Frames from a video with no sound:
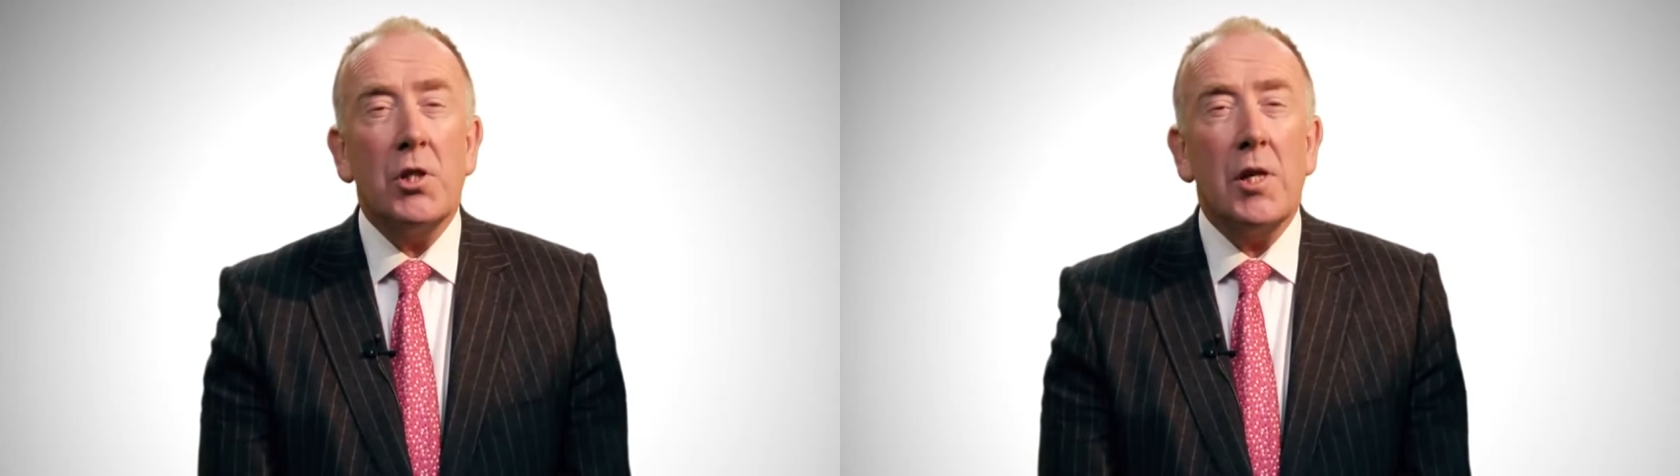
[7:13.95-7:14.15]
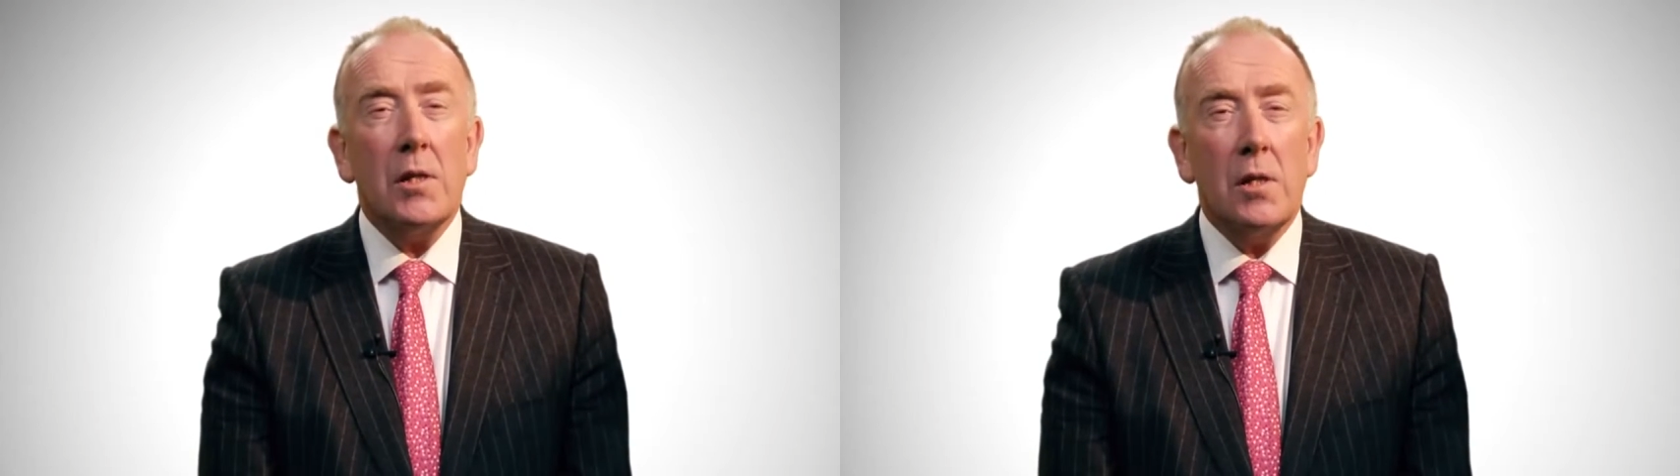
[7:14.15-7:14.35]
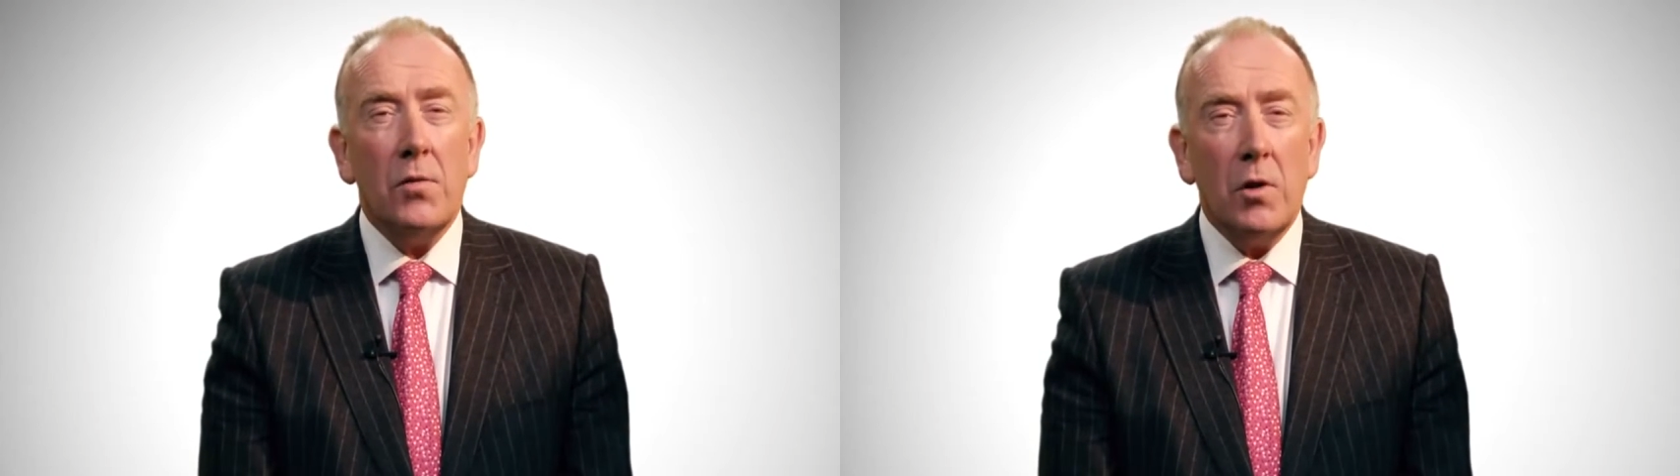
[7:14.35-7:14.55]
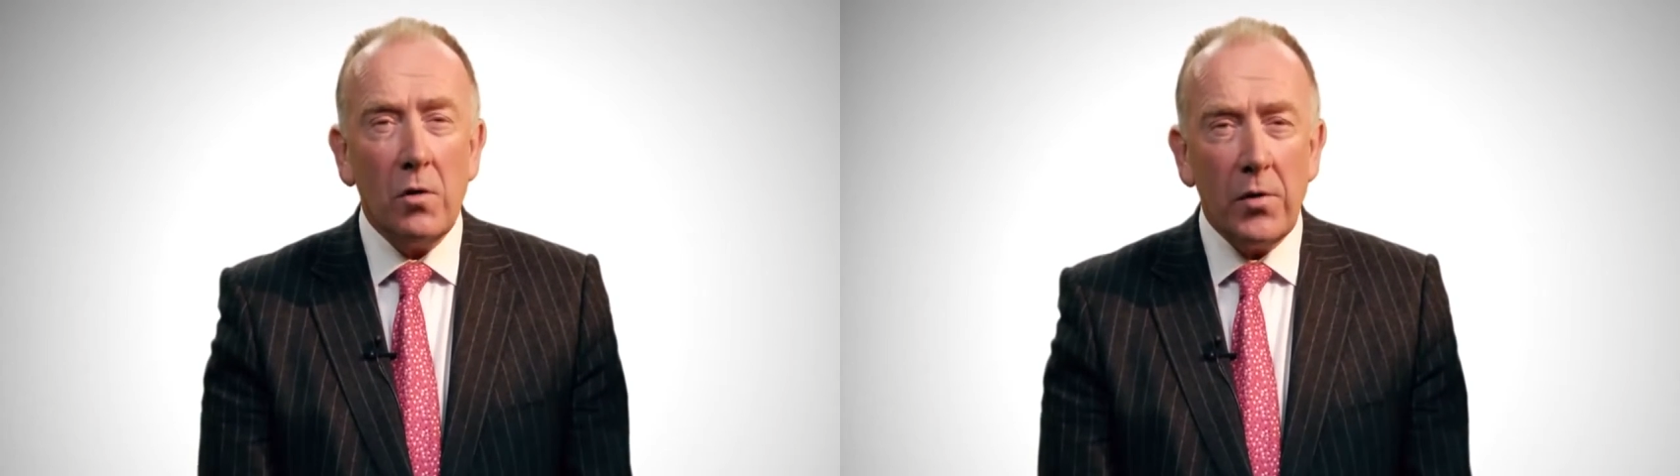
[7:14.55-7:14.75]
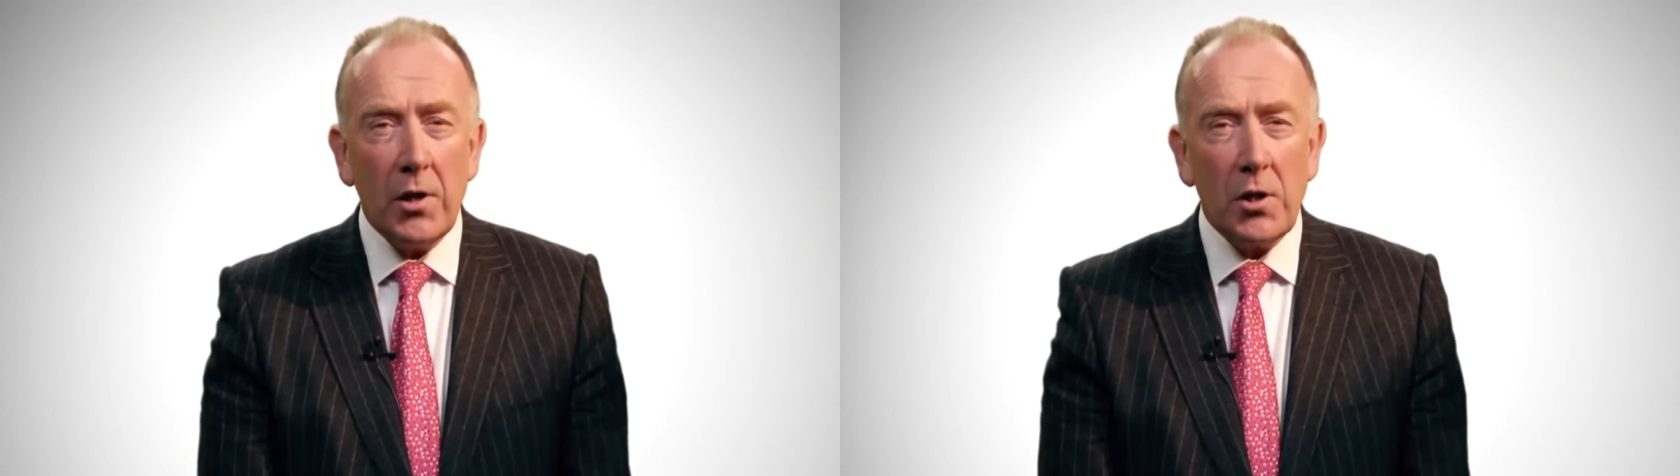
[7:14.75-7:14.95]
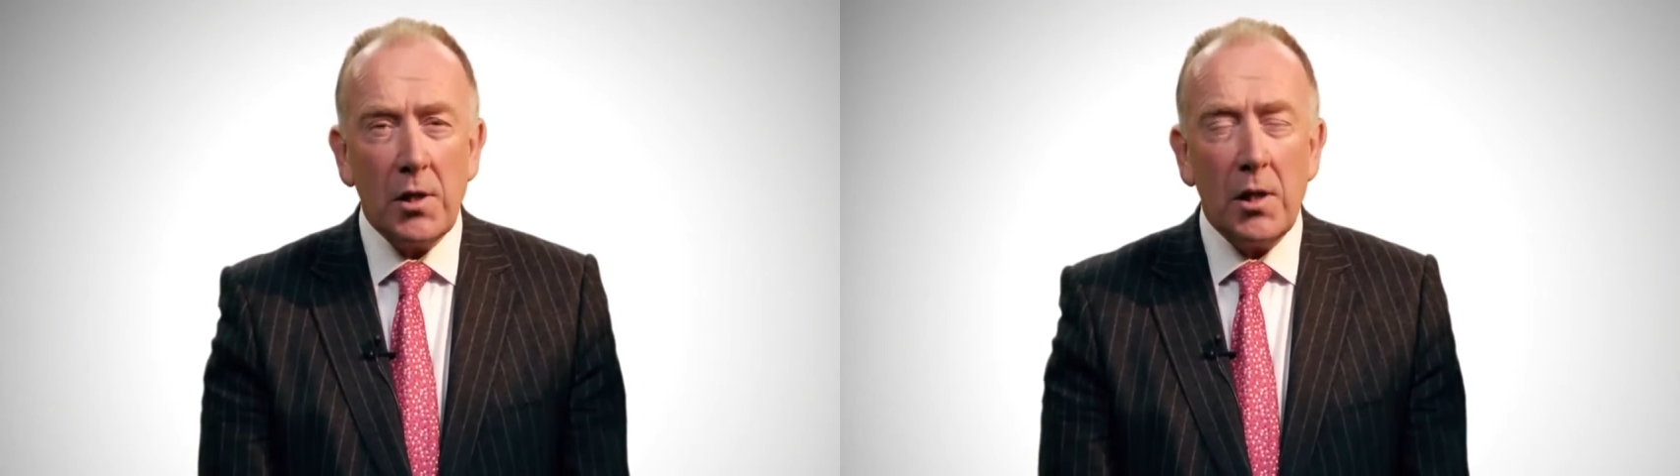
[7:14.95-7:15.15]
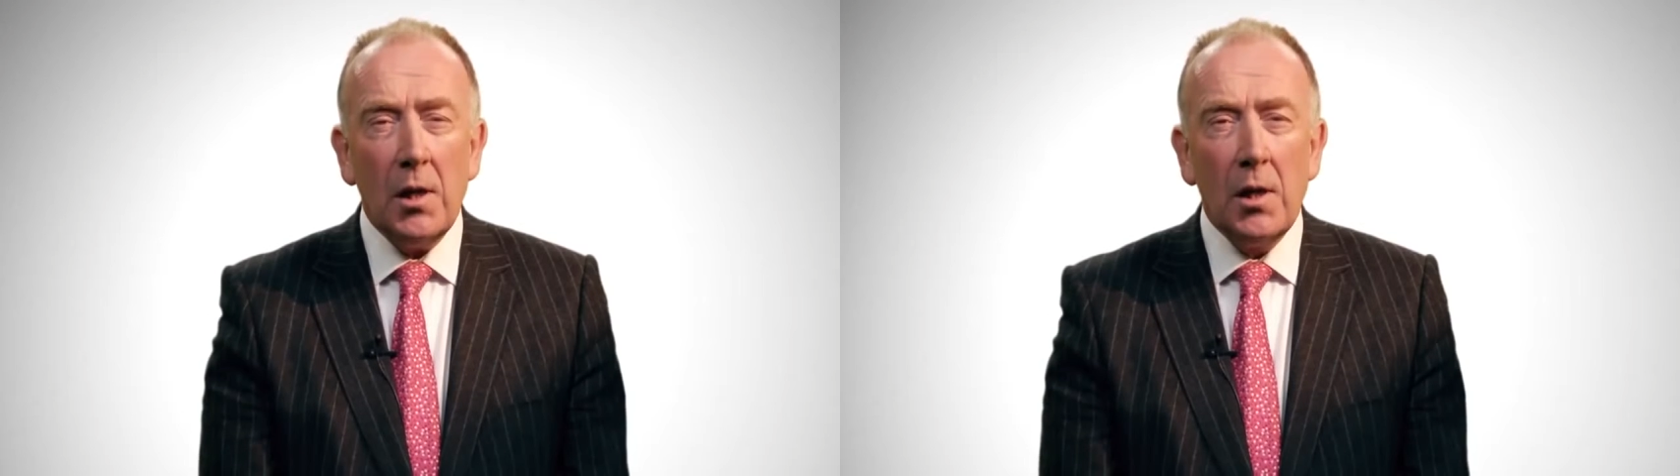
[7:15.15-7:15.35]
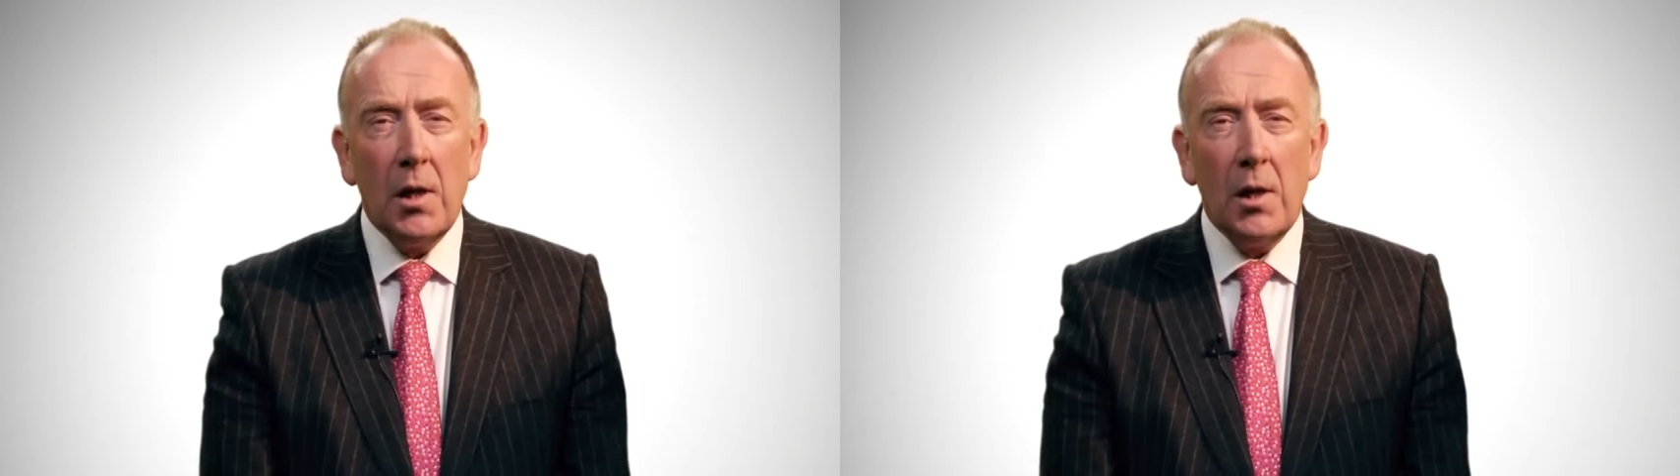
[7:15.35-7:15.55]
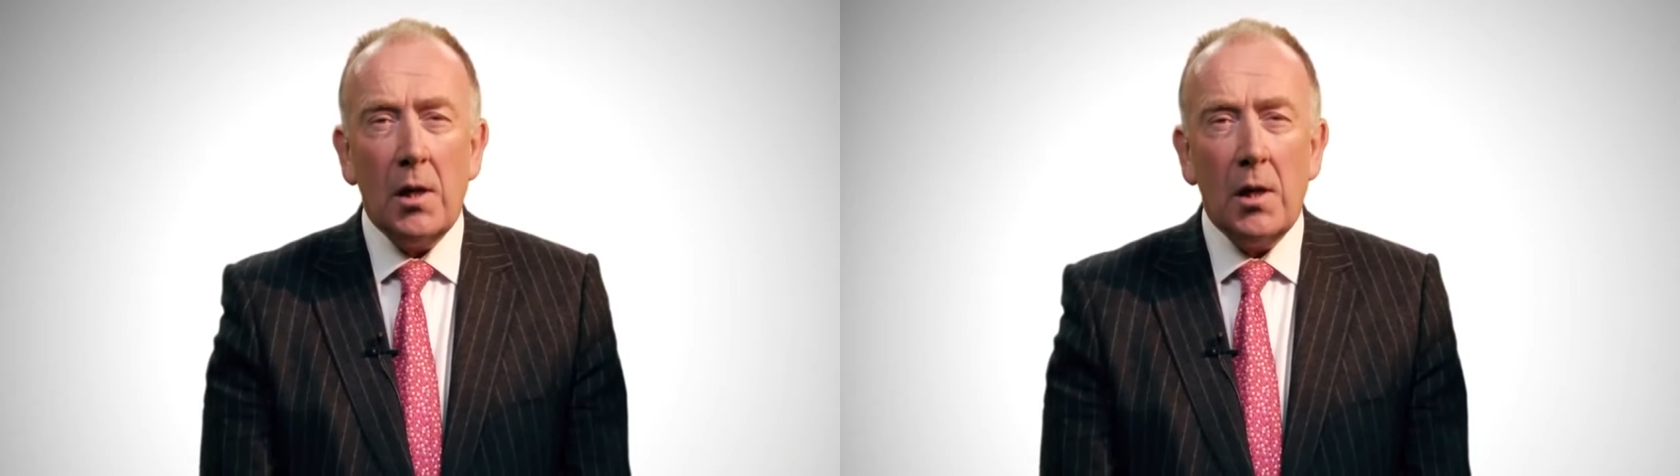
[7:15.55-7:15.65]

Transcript: distinctive university